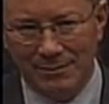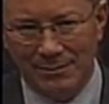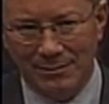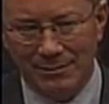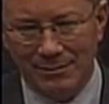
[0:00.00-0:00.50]

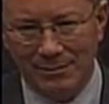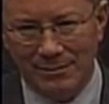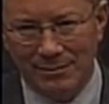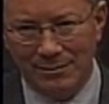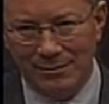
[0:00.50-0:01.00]

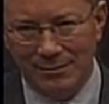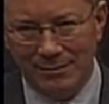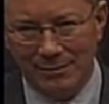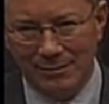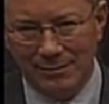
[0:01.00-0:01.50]

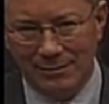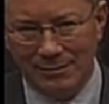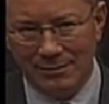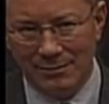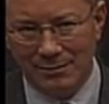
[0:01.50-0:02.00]

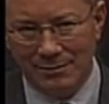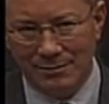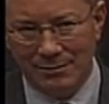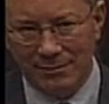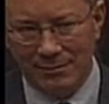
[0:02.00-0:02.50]

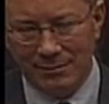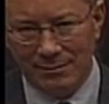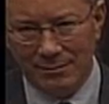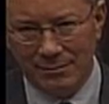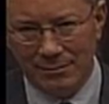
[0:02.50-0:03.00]

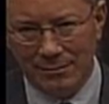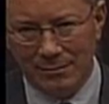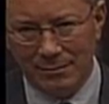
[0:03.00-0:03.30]
This person isn't speaking.